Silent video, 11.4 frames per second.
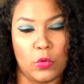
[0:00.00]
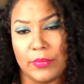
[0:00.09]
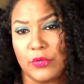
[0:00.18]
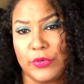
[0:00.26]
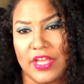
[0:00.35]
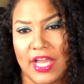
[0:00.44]

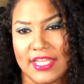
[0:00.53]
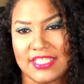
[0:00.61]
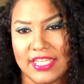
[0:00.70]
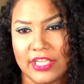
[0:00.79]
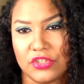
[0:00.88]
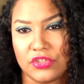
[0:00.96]
woman with high
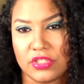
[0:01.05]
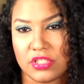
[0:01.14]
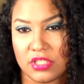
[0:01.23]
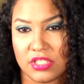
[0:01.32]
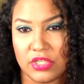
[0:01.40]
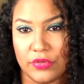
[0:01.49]

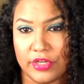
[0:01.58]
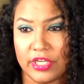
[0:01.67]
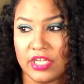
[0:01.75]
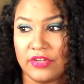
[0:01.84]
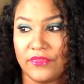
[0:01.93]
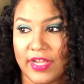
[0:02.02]
standards. So
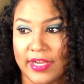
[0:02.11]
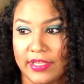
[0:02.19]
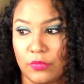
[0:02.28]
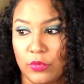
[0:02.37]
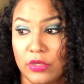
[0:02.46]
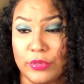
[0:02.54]
they're going to
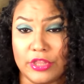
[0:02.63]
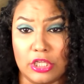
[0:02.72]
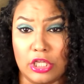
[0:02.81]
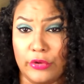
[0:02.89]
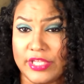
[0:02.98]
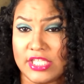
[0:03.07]
find the one with
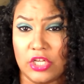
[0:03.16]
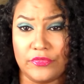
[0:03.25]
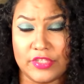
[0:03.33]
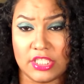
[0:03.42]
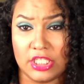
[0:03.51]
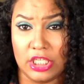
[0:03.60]
the lowest
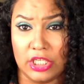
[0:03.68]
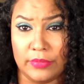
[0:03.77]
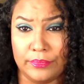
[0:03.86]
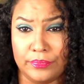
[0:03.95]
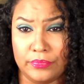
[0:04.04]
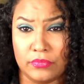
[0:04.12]

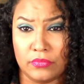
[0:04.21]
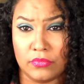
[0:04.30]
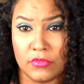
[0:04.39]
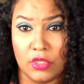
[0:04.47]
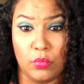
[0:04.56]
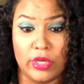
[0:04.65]
self-esteem,
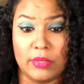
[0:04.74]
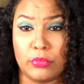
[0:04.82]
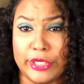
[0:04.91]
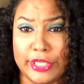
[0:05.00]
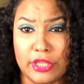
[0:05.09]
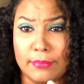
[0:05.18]
the one
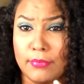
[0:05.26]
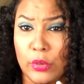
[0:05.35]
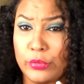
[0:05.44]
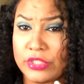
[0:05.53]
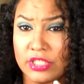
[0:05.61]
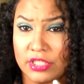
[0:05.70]
bringing the
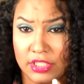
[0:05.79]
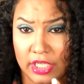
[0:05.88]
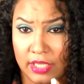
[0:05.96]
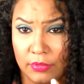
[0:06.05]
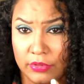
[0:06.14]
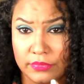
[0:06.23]
most to the
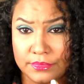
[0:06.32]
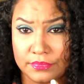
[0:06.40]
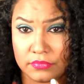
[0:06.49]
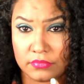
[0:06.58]
table,